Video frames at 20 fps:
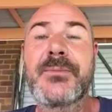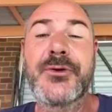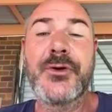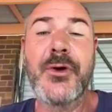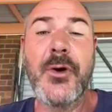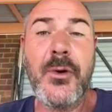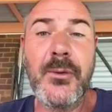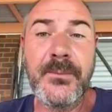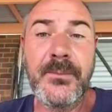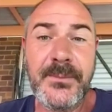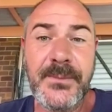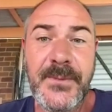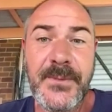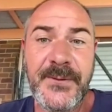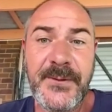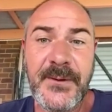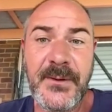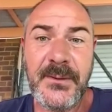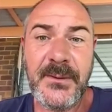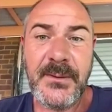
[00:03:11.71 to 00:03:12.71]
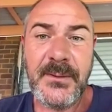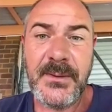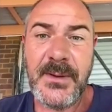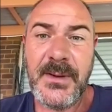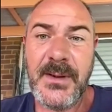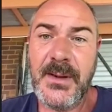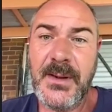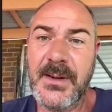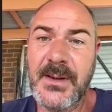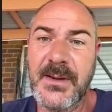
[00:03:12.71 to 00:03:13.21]
DOMs,
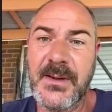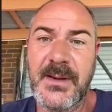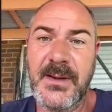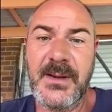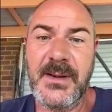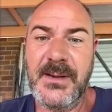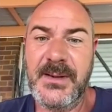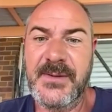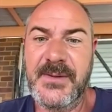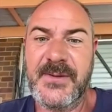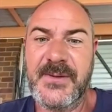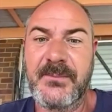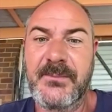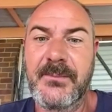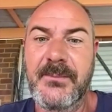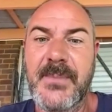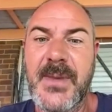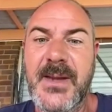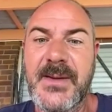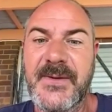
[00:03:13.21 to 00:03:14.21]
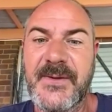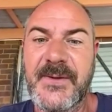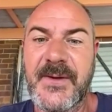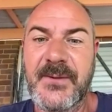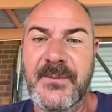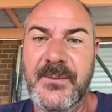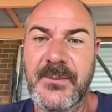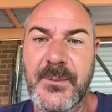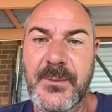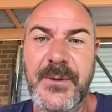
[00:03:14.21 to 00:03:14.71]
it's
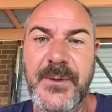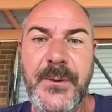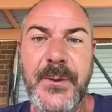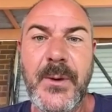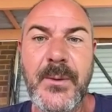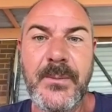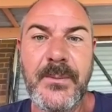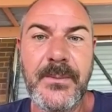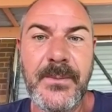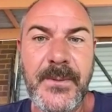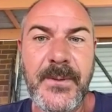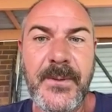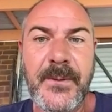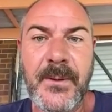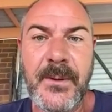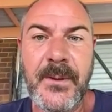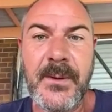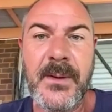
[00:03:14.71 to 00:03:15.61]
amazing with DOMs.